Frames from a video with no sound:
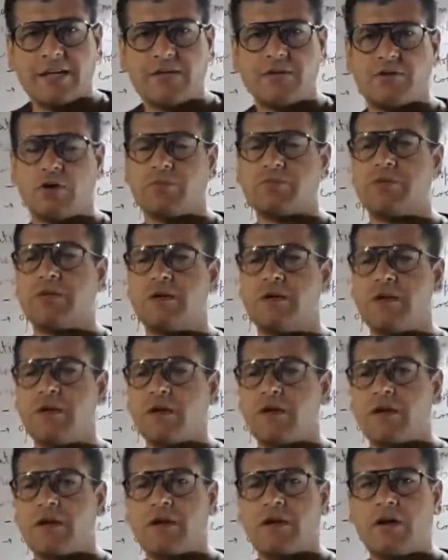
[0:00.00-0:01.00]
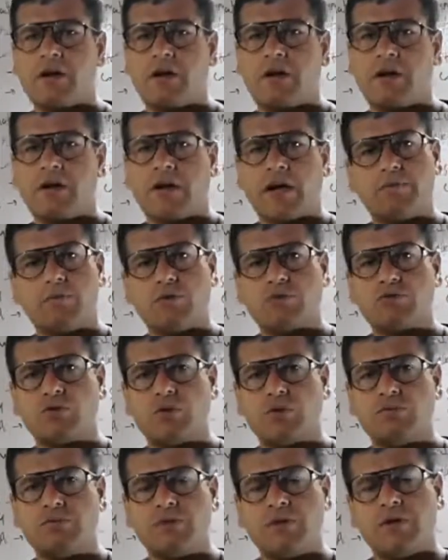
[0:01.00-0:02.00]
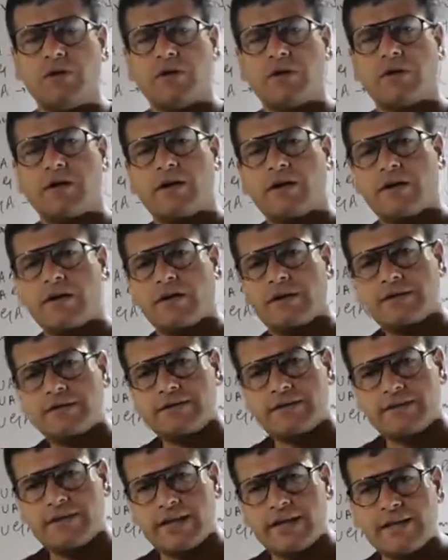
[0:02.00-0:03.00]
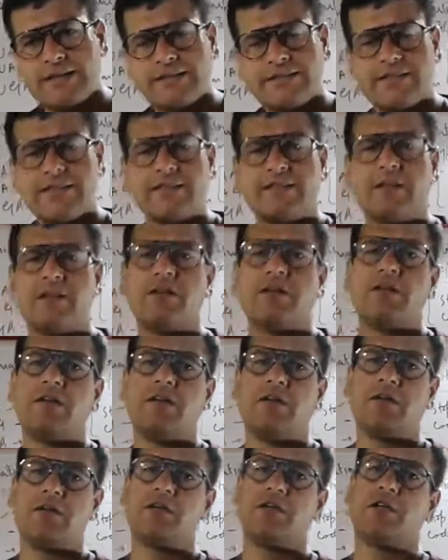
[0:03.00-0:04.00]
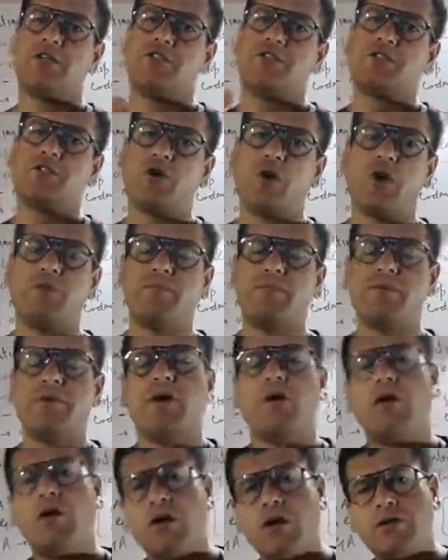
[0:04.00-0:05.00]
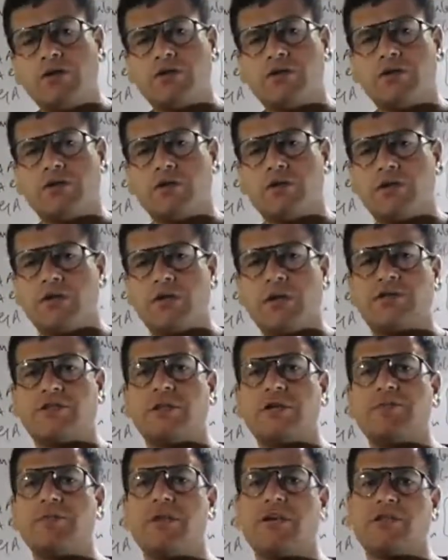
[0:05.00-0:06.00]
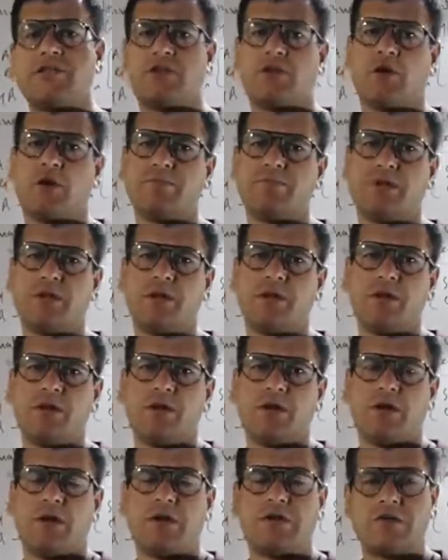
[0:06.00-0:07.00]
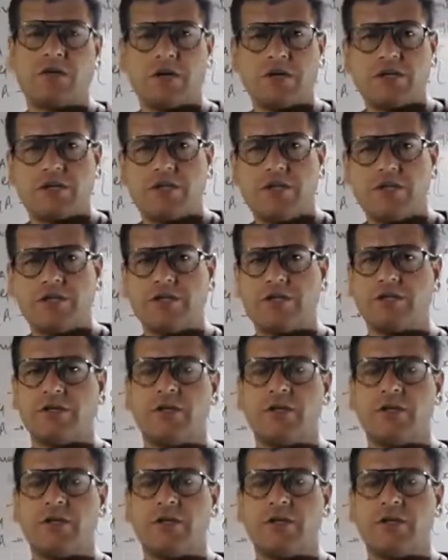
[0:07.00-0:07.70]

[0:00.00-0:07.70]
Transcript: of the ribosome, they signal the stop, your halt, your termination of the translation,